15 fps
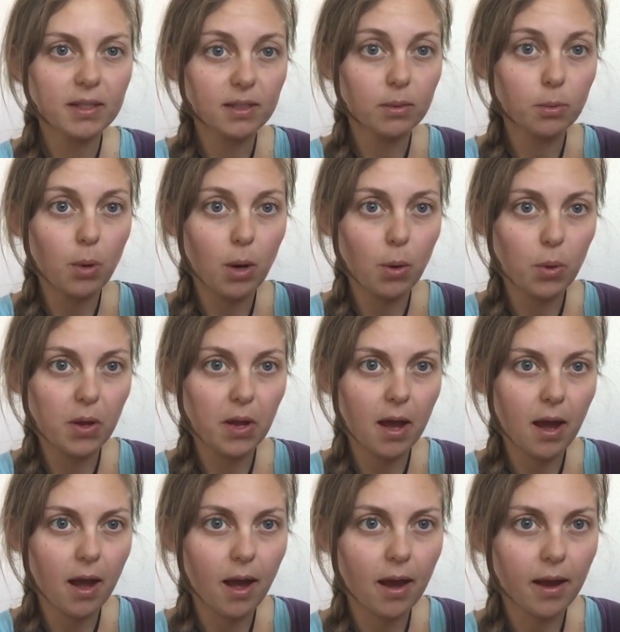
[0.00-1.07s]
is very
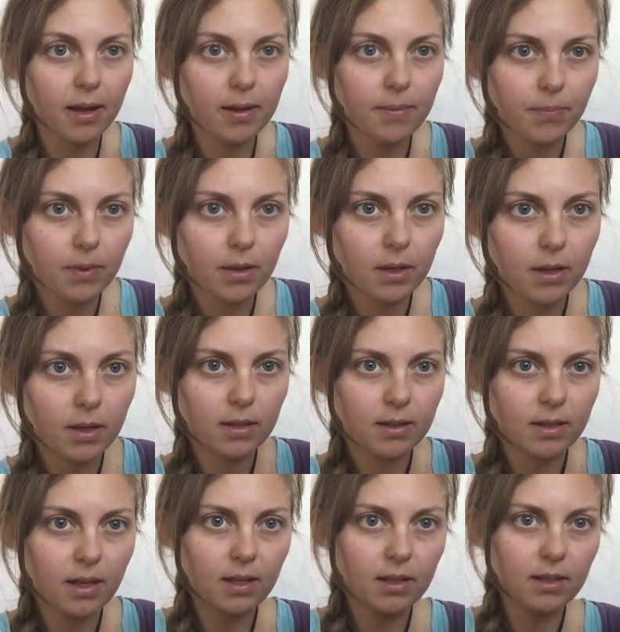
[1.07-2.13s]
high,
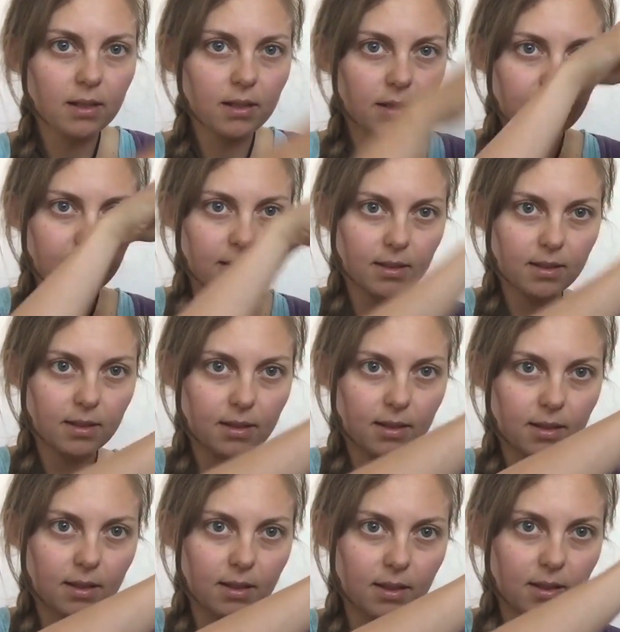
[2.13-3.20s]
then
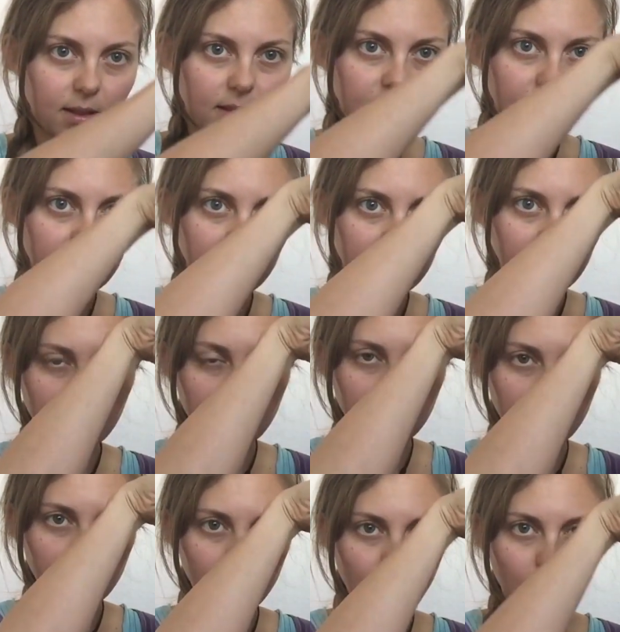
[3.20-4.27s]
it's
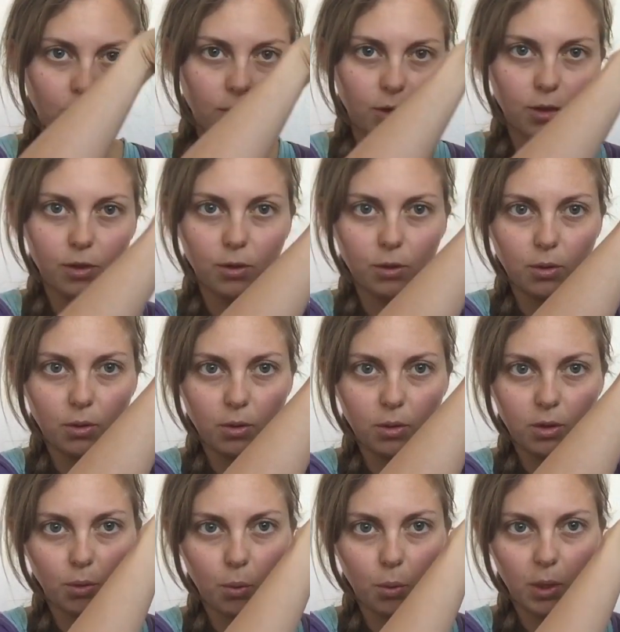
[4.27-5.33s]
not so
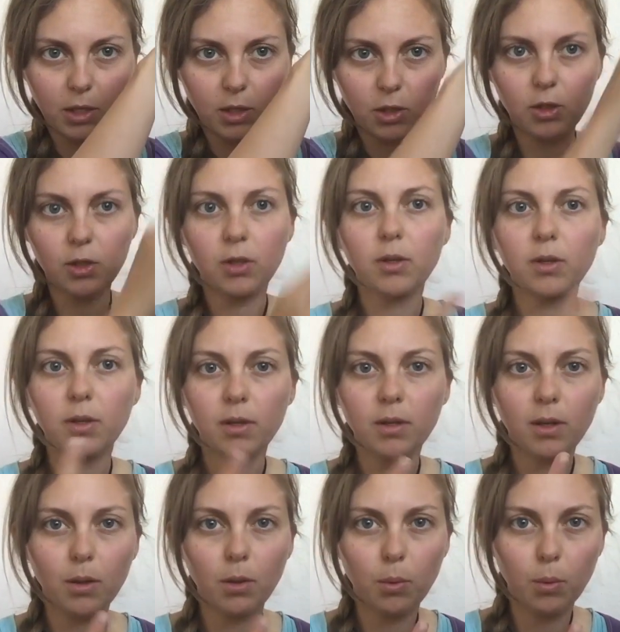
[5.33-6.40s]
good to reach
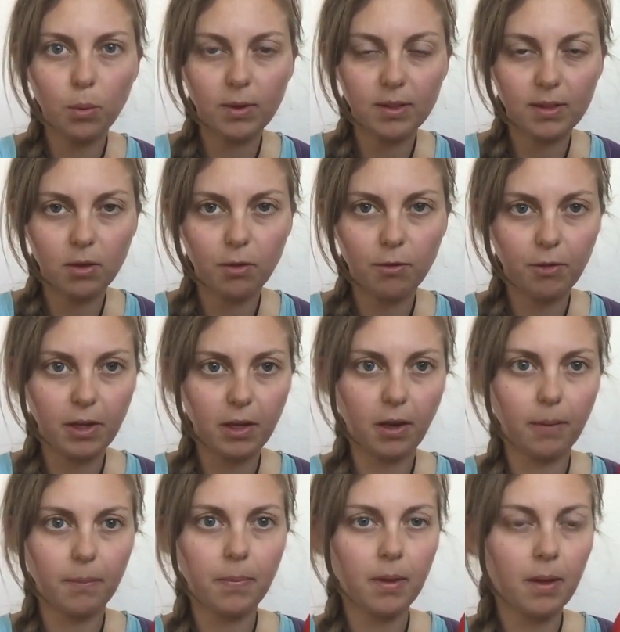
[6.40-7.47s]
with your
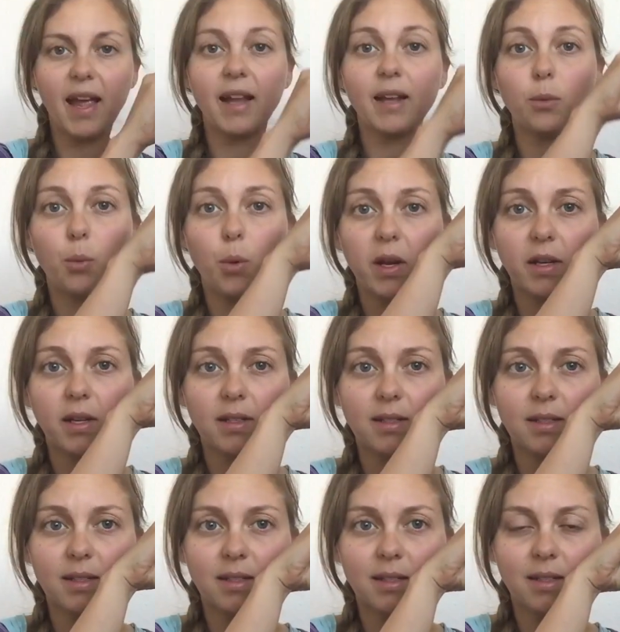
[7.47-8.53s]
finger. And when
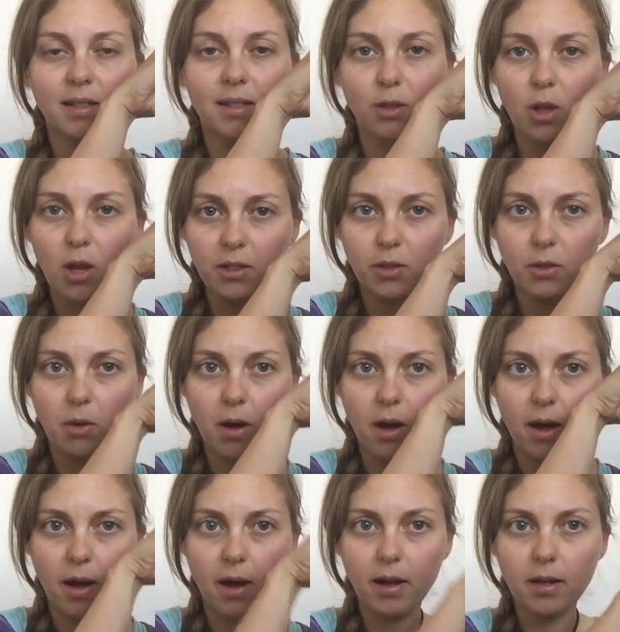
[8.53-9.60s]
it's not so
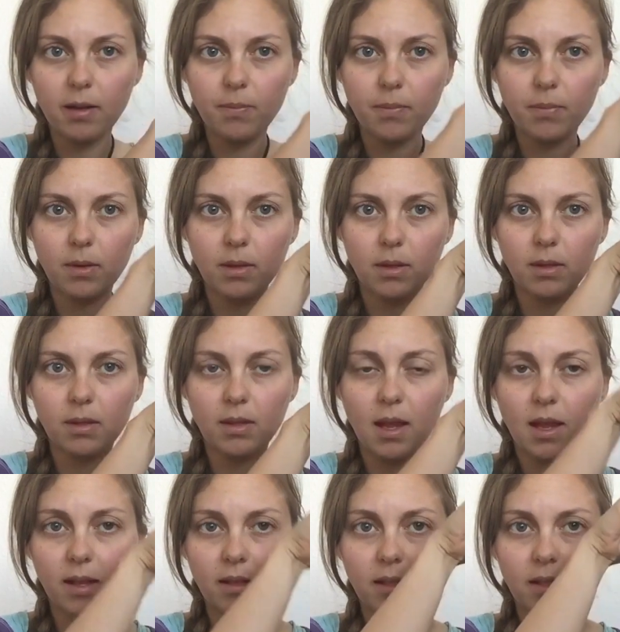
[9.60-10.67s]
high,
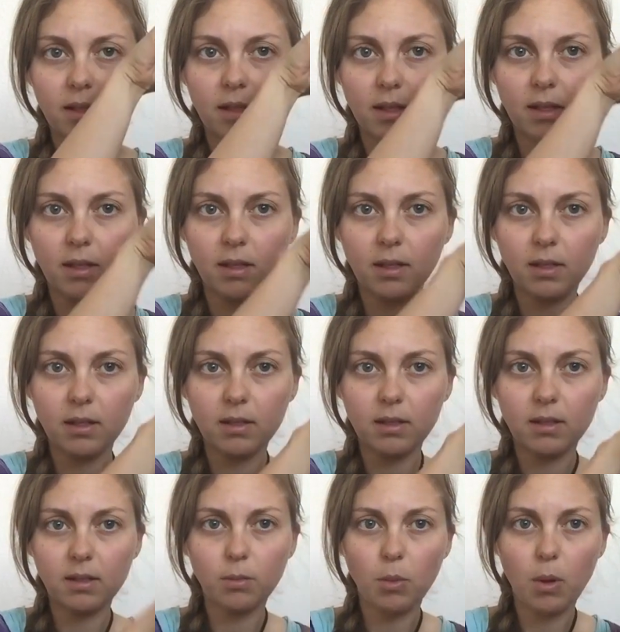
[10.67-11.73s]
then
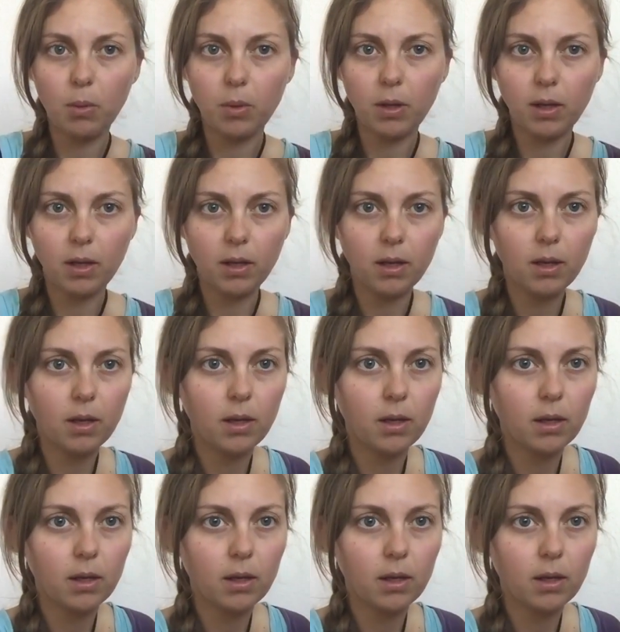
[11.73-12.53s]
it's very